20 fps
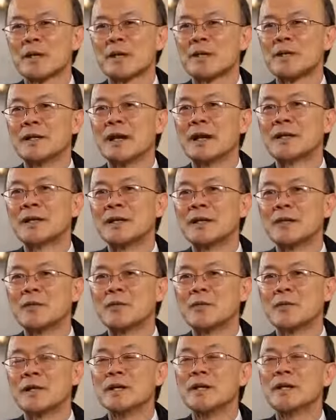yucky
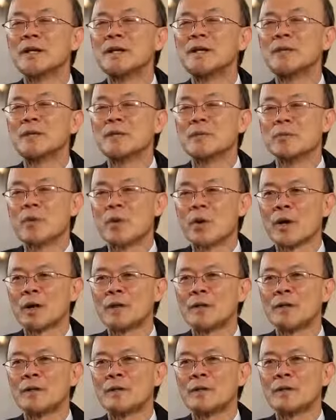green, you boil
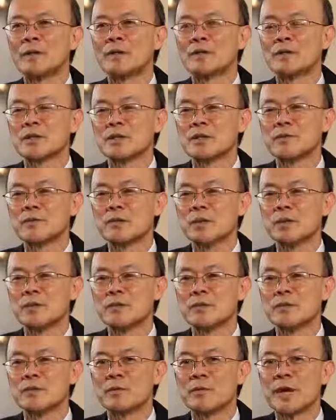it, it'll turn
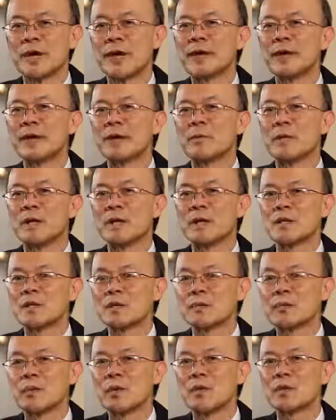beautiful red because the
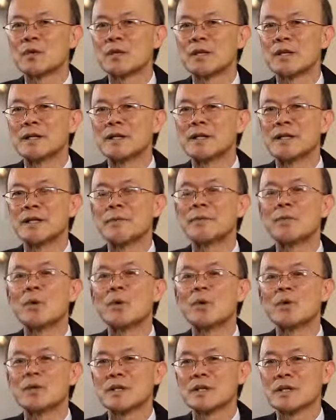protein
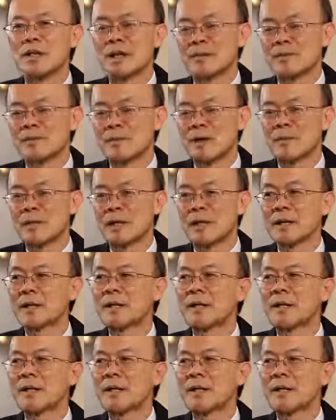deproteinate from it.